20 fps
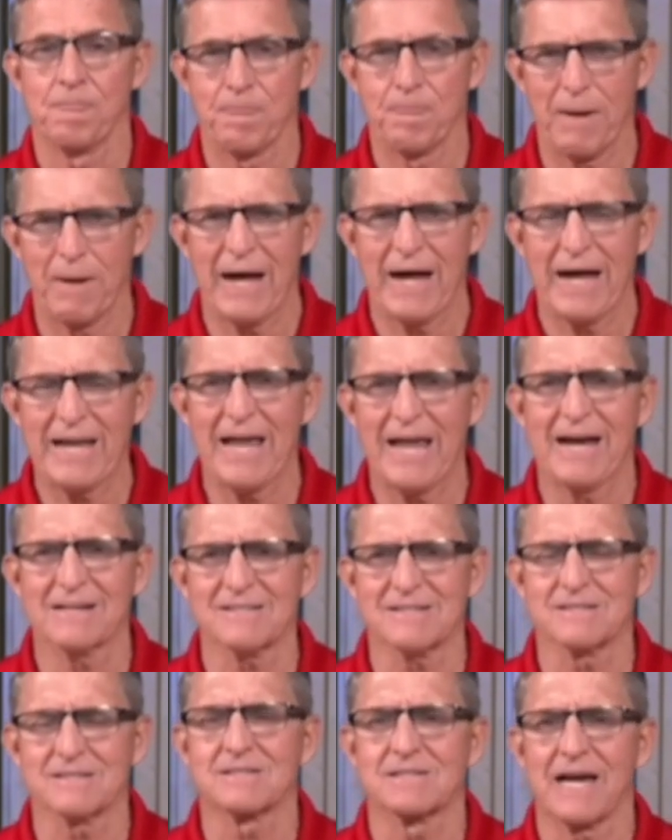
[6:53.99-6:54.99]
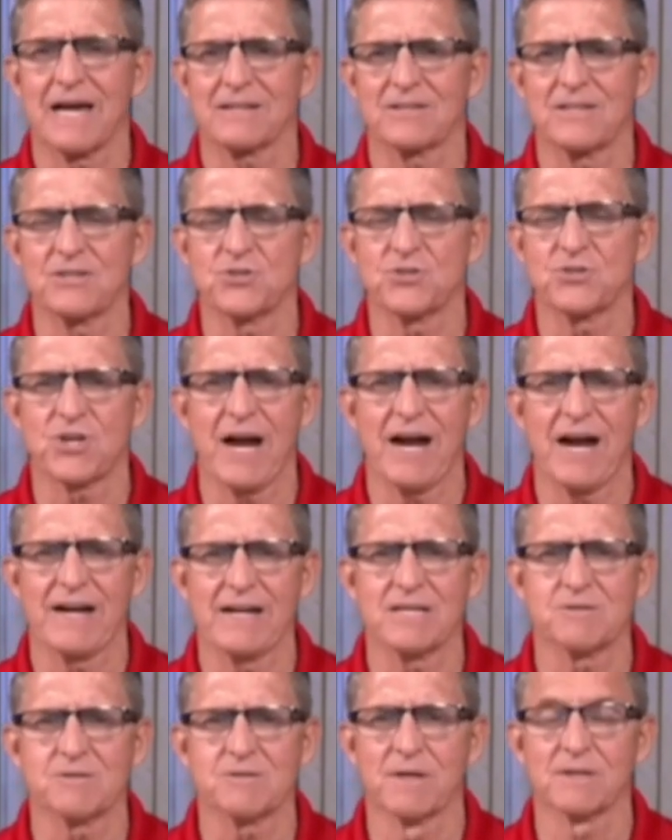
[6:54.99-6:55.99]
My guess is that these
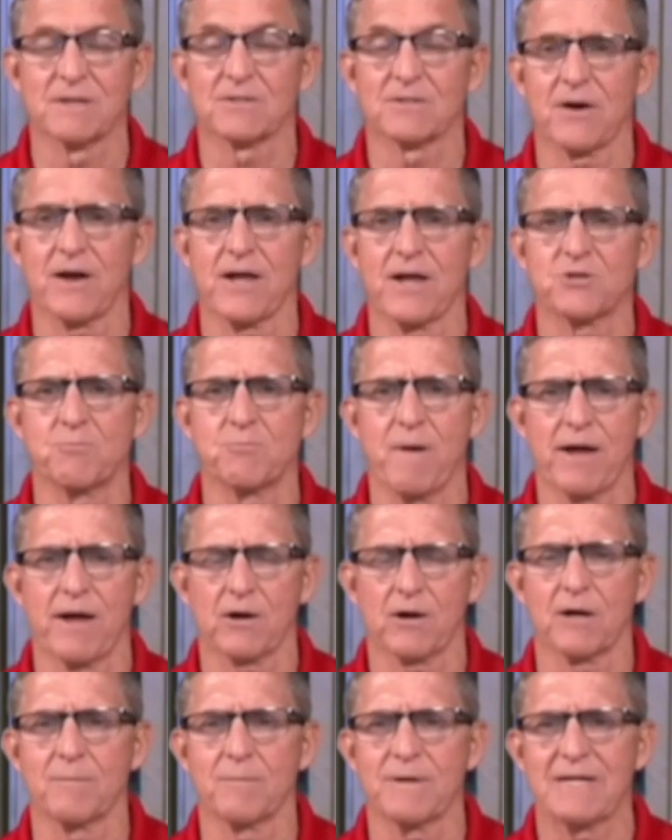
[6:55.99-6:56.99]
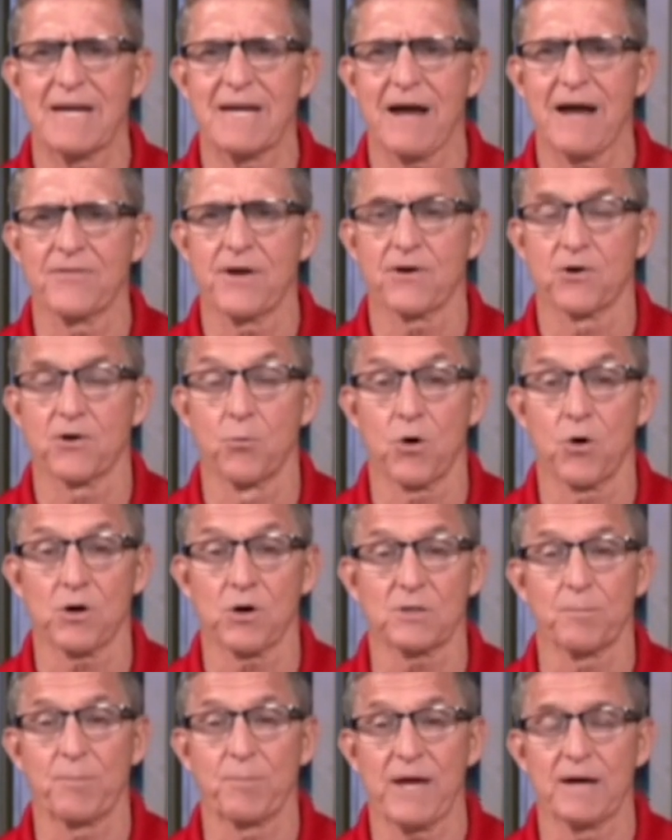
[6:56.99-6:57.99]
Chinese military-age men are going to be down there to
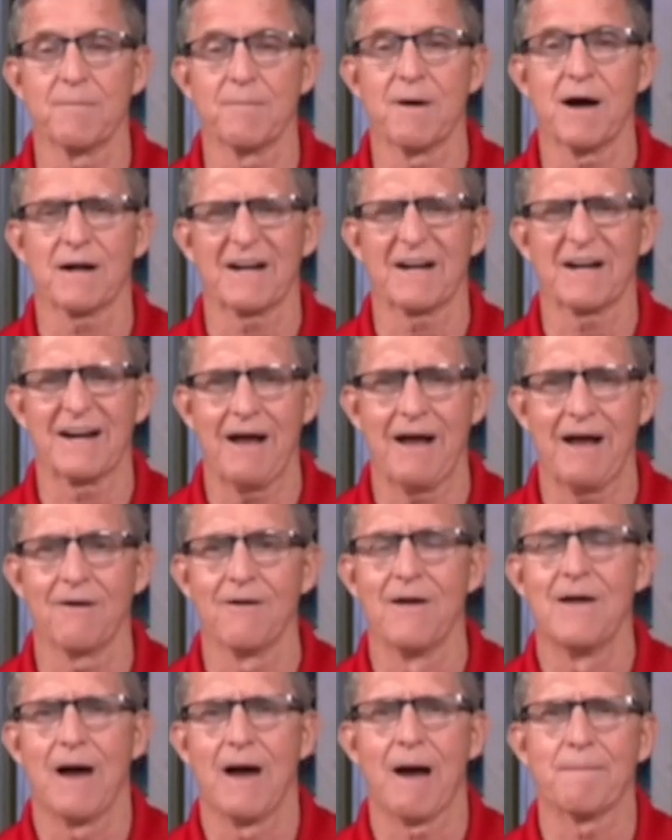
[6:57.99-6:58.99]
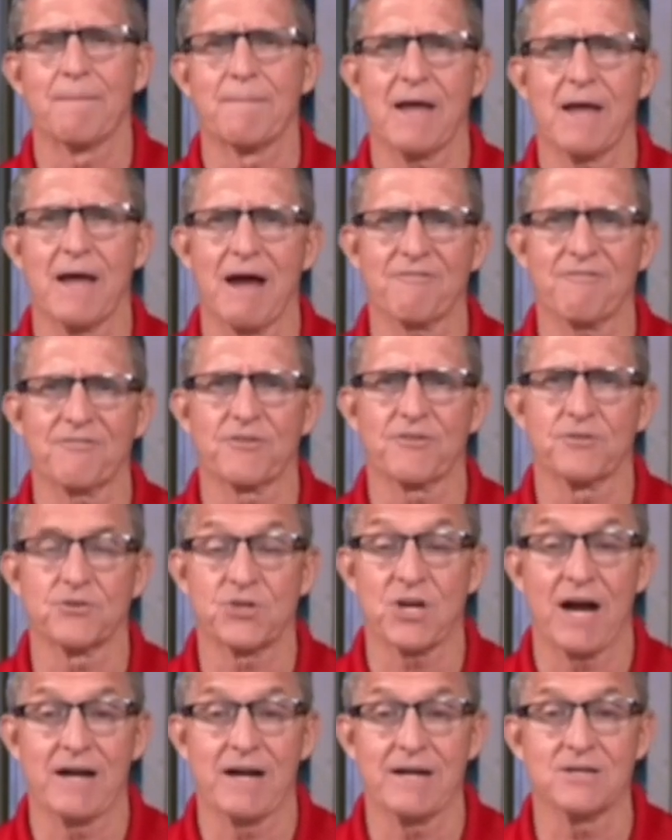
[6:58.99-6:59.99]
work the Panama Canal on behalf of the
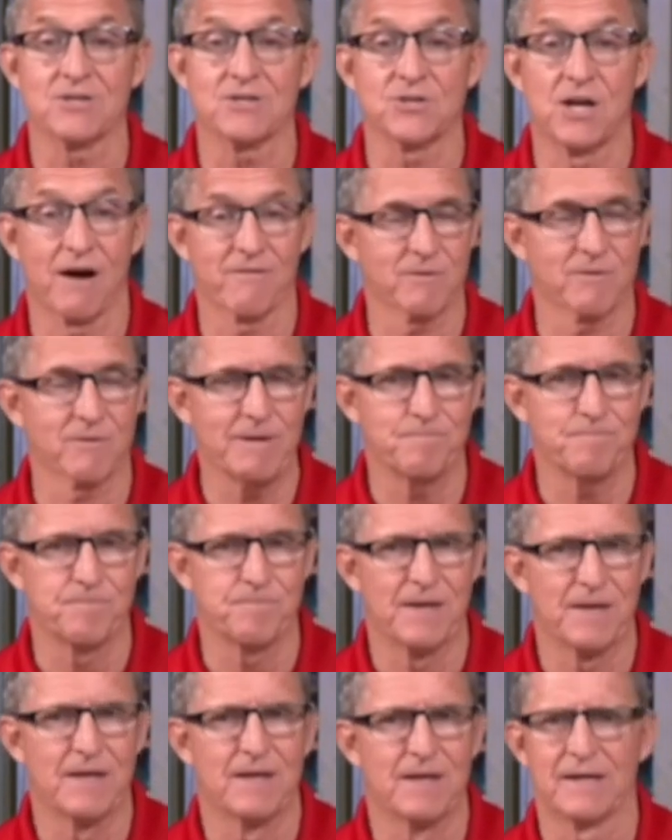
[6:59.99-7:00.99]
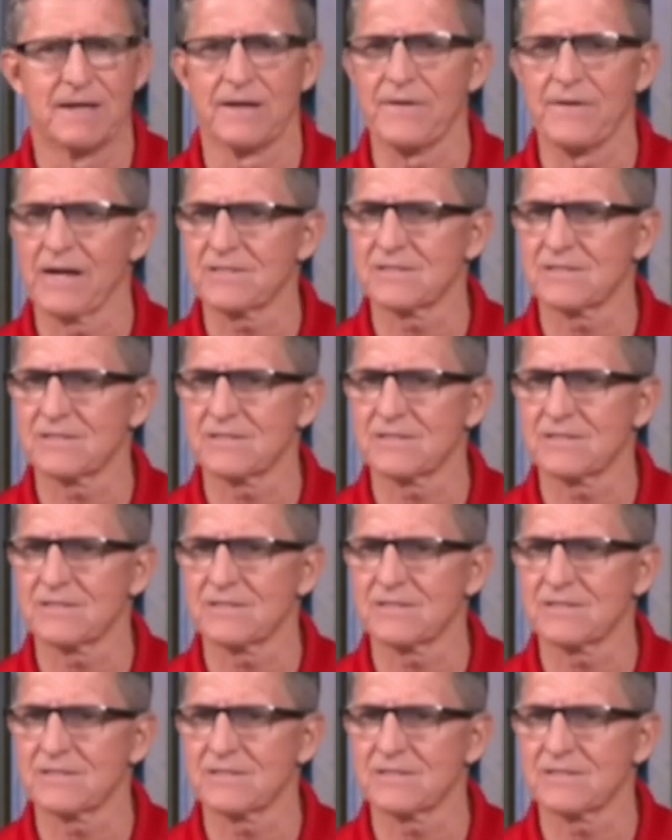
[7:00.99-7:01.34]
Chinese government. And